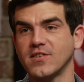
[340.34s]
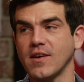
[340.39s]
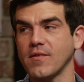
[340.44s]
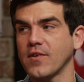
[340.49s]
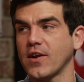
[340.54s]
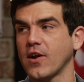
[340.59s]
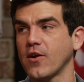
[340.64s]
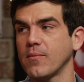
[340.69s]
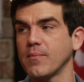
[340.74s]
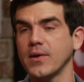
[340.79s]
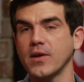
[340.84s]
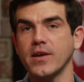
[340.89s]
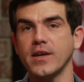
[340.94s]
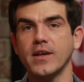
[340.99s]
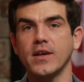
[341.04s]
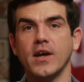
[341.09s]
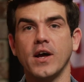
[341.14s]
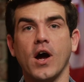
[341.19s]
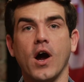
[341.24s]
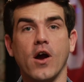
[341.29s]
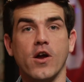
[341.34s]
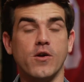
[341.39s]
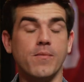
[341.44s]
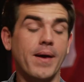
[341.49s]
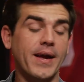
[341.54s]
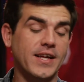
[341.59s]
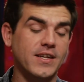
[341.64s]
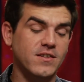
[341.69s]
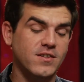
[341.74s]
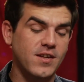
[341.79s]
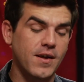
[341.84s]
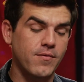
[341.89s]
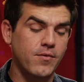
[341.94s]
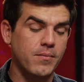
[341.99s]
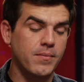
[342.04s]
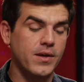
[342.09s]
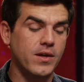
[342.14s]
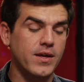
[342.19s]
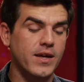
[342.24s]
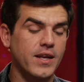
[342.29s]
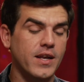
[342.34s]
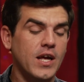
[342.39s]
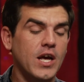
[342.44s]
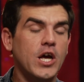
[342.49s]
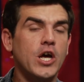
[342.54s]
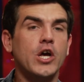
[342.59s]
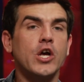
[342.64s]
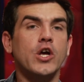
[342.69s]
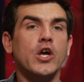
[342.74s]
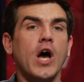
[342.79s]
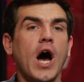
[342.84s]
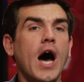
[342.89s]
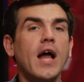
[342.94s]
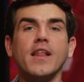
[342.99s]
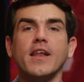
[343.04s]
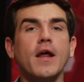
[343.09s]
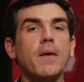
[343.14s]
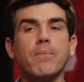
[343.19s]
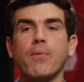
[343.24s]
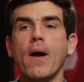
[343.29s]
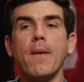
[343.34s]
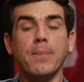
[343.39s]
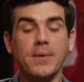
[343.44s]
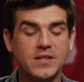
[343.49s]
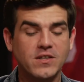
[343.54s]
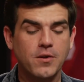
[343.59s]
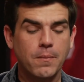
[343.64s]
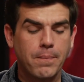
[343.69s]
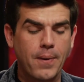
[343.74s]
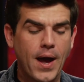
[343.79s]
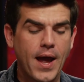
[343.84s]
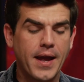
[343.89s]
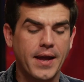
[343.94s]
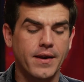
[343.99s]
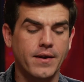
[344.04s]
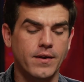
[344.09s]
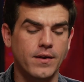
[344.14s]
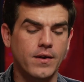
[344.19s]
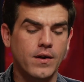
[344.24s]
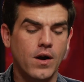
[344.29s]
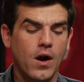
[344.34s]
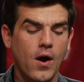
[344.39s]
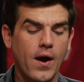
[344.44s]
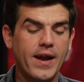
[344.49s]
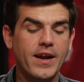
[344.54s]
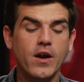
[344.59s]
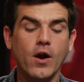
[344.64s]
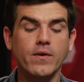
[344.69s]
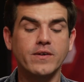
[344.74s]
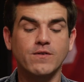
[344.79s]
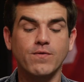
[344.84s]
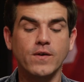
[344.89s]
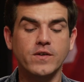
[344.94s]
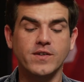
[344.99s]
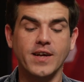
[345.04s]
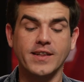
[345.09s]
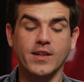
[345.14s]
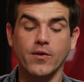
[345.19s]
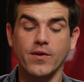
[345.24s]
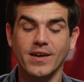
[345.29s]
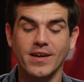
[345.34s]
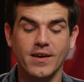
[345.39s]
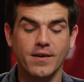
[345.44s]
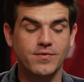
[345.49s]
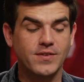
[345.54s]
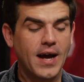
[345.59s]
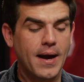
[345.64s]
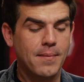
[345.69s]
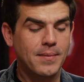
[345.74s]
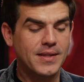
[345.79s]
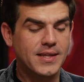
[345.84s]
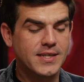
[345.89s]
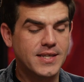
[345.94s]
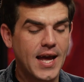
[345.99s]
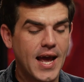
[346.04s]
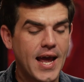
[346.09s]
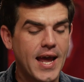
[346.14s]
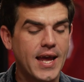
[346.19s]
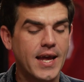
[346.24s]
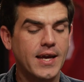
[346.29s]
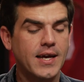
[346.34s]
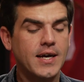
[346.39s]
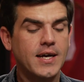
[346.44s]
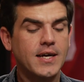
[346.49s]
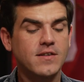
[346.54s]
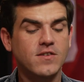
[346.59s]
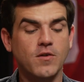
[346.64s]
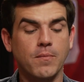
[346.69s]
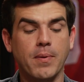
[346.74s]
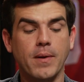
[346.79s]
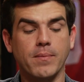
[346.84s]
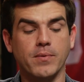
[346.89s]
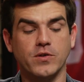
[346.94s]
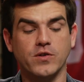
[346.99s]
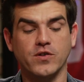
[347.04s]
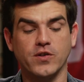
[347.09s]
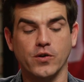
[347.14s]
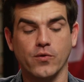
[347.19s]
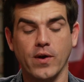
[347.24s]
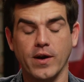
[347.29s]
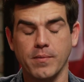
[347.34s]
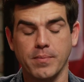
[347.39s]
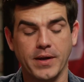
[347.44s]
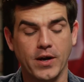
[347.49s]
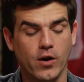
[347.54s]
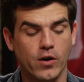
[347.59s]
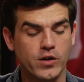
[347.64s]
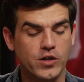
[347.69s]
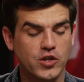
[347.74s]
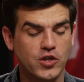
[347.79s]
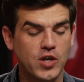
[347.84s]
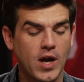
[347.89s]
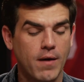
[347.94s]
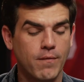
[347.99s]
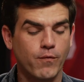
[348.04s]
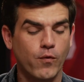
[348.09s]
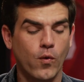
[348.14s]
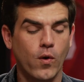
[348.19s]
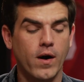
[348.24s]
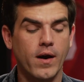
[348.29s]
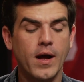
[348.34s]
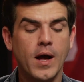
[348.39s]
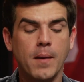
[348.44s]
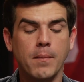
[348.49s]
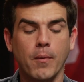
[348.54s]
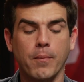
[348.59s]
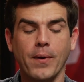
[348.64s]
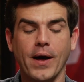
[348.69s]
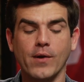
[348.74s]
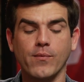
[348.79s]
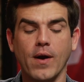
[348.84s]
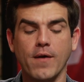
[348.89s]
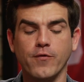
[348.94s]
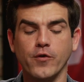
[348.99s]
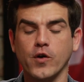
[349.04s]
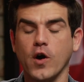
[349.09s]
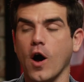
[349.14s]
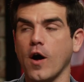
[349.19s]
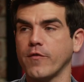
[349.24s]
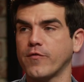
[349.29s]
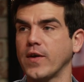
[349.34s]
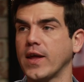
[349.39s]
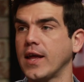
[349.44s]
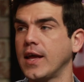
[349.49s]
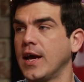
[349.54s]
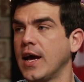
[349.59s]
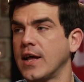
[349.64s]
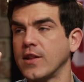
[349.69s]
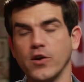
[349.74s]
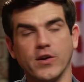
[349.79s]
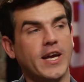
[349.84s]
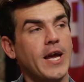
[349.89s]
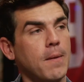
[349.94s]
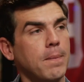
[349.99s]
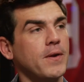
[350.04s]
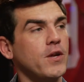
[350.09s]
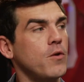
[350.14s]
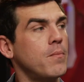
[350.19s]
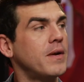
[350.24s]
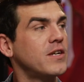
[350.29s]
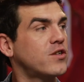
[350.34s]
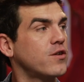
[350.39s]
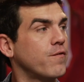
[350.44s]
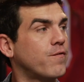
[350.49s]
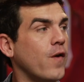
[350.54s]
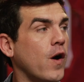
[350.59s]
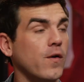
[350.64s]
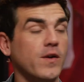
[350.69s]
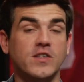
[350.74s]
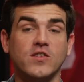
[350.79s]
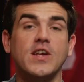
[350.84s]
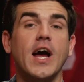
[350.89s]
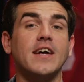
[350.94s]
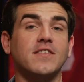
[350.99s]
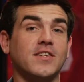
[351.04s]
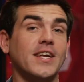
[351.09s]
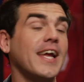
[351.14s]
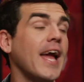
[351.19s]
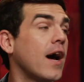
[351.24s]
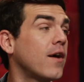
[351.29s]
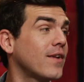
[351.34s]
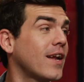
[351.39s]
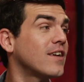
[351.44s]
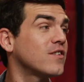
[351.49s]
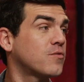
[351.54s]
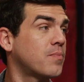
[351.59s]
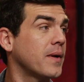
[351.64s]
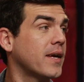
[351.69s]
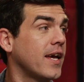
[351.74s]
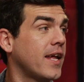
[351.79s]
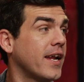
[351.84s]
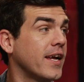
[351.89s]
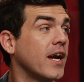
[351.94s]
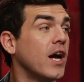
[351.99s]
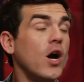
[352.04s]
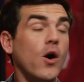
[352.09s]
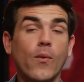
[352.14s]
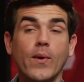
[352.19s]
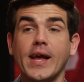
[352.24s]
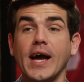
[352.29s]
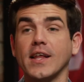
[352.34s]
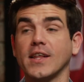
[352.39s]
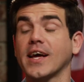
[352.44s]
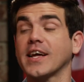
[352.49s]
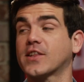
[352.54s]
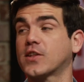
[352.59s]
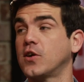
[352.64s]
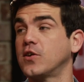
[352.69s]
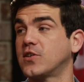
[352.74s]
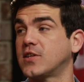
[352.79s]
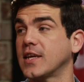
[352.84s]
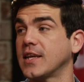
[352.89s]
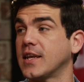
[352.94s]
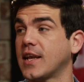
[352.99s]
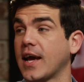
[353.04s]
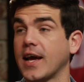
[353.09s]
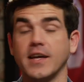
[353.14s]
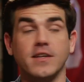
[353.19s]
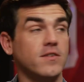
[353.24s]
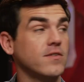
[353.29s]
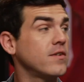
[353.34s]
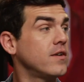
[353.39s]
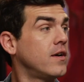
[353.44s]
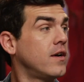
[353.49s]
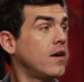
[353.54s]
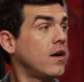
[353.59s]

$700 million or you're making $7 million, holiday prepping's a pain. All right, it always feels like there isn't enough time in the day. Some people are just incredibly hard to shop for. But Black Rifle Coffee, they're keeping you mission-focused. Guys, the countdown's beginning. We got like 13 days,